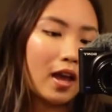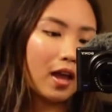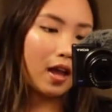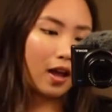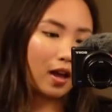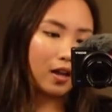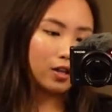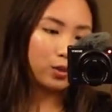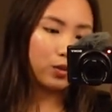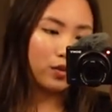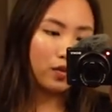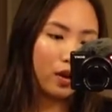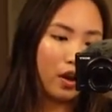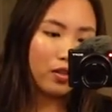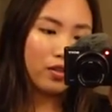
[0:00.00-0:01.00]
and
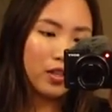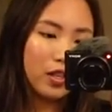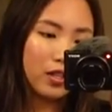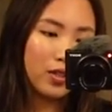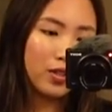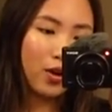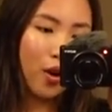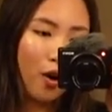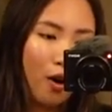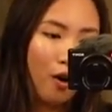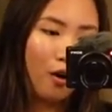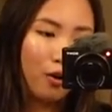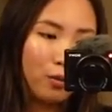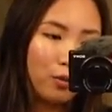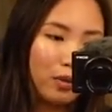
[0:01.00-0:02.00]
we've got this
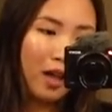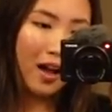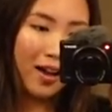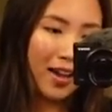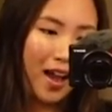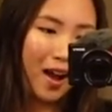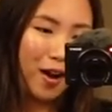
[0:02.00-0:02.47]
all black